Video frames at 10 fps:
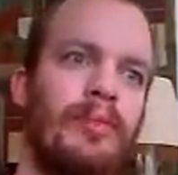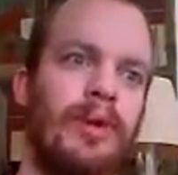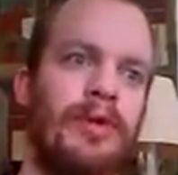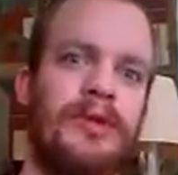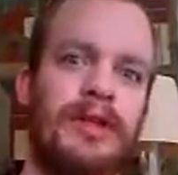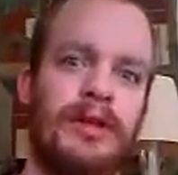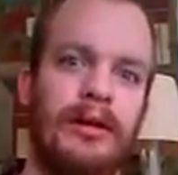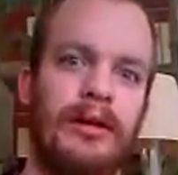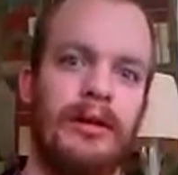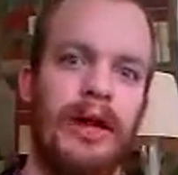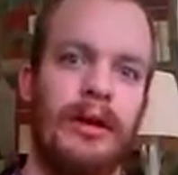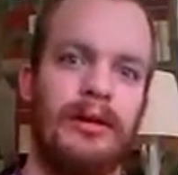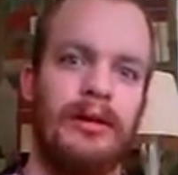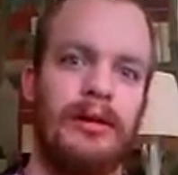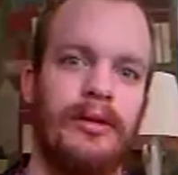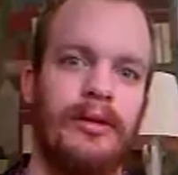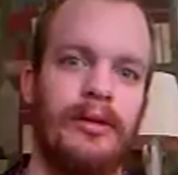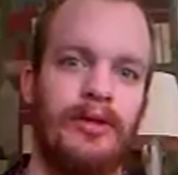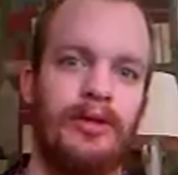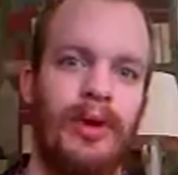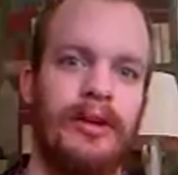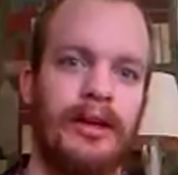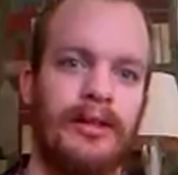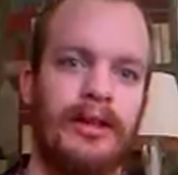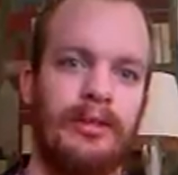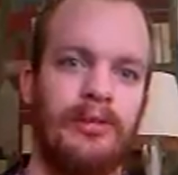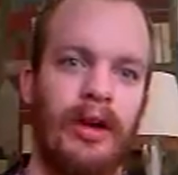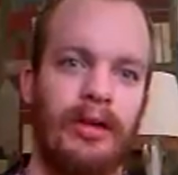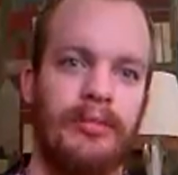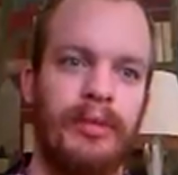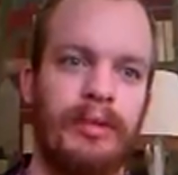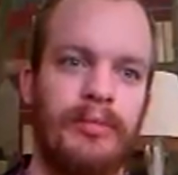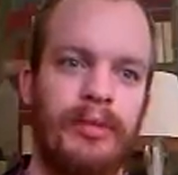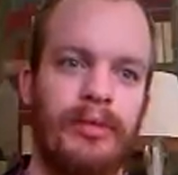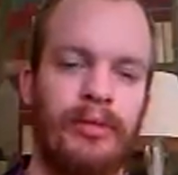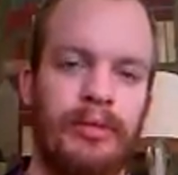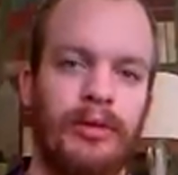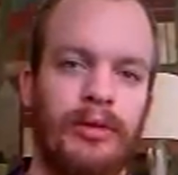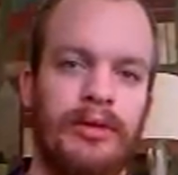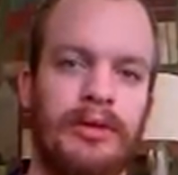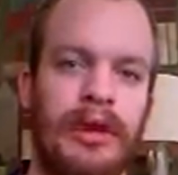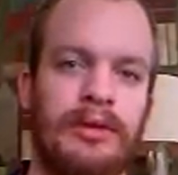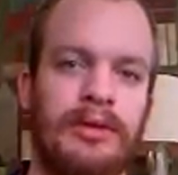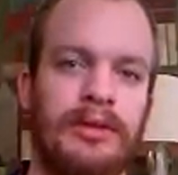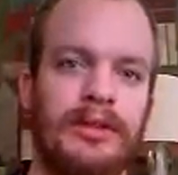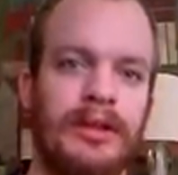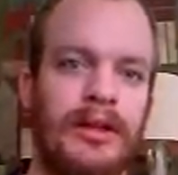boxing and striking seem to have been thought of as